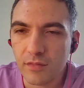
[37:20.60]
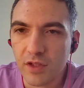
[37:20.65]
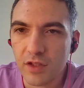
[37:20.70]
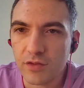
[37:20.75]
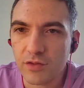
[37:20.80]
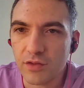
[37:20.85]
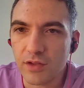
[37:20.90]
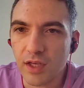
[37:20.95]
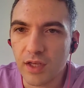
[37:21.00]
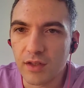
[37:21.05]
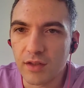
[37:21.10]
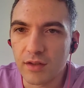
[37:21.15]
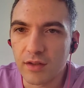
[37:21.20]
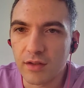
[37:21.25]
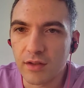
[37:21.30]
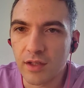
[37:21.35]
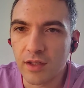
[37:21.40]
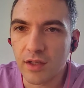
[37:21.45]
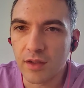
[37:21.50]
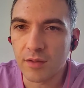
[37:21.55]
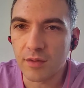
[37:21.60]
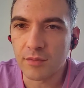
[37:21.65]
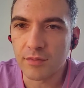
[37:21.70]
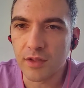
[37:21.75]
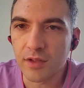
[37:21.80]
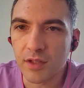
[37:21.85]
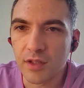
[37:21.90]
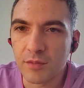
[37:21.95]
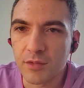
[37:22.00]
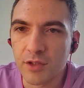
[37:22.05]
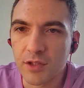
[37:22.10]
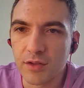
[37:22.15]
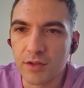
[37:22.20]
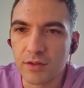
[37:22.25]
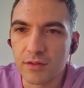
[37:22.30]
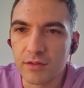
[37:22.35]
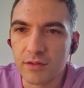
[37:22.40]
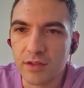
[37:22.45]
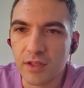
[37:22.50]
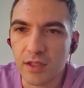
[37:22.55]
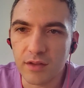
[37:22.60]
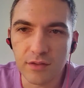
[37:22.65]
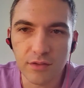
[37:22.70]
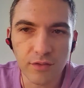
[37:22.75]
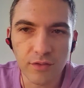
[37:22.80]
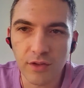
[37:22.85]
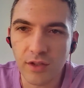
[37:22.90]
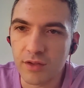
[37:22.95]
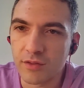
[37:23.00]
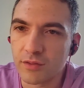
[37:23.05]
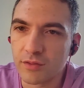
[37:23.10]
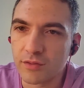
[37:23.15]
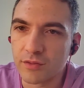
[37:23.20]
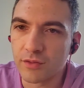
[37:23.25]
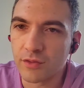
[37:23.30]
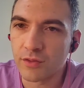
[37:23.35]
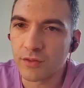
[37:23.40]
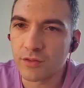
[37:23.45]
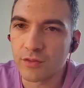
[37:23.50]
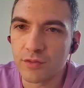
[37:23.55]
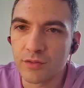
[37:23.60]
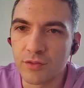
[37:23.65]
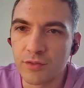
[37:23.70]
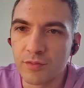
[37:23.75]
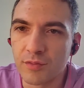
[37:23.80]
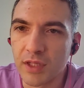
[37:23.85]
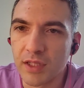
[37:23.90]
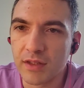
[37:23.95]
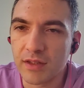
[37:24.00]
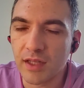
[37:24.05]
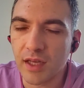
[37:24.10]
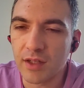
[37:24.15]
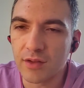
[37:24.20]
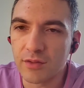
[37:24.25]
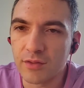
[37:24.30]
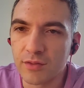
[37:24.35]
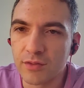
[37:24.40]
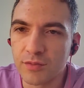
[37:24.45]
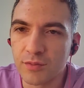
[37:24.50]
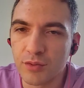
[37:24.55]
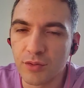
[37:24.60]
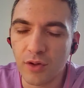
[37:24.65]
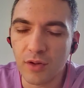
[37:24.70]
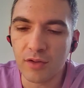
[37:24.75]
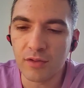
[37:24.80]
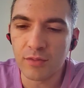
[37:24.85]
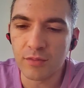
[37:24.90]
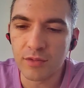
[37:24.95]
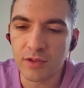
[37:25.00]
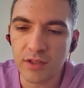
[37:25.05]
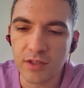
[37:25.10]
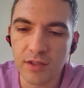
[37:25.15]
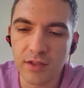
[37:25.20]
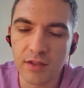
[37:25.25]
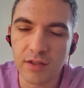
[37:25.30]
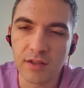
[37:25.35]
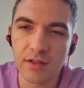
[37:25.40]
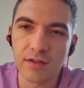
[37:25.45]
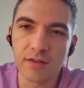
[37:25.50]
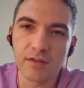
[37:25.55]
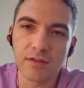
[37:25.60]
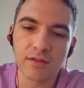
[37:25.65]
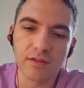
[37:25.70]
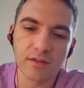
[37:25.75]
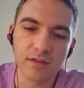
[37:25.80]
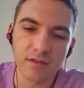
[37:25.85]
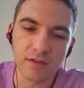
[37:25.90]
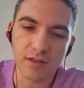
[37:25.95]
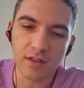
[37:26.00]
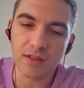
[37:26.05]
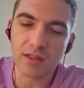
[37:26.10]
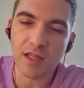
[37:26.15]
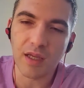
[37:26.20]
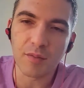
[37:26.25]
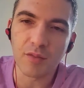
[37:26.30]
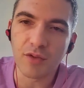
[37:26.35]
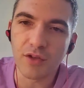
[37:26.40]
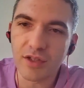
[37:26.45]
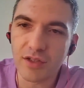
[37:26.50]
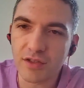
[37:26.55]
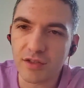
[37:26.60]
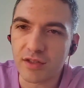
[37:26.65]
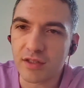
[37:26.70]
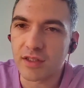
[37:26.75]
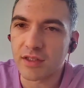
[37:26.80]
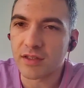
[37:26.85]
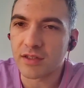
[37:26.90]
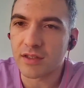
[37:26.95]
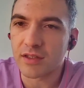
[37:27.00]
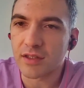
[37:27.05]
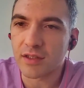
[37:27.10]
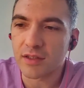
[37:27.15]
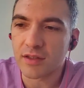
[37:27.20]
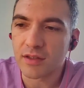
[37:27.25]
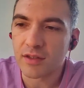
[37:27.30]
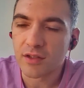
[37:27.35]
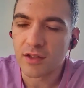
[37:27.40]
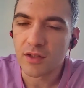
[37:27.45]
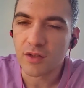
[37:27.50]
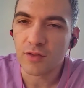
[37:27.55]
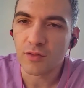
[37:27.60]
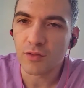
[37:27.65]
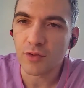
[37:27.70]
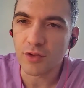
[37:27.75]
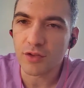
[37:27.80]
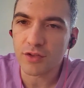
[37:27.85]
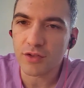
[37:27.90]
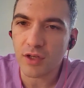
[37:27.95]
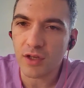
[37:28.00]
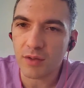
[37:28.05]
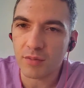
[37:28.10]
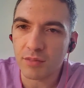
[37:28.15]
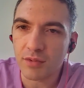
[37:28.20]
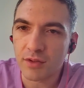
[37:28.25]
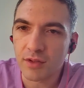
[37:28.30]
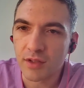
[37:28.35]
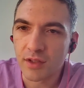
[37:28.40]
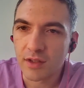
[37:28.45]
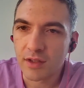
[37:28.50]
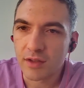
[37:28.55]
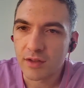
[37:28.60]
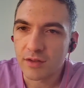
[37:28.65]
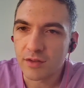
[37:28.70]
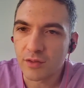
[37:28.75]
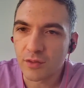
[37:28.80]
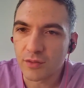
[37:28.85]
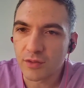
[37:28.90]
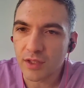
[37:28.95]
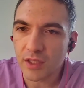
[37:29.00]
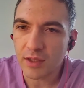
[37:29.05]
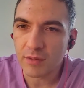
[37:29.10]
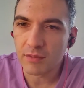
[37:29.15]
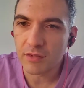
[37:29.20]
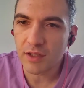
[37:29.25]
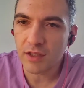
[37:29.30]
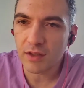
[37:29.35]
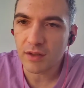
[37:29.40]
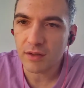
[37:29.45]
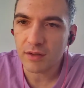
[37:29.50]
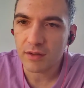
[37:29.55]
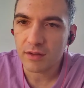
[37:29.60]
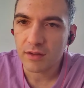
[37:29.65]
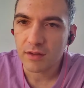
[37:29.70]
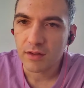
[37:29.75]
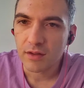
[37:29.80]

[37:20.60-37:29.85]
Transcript: So yeah, Amir, yeah, sorry, I don't know who made that oud. Probably it's a collaboration in the workshop. No name there.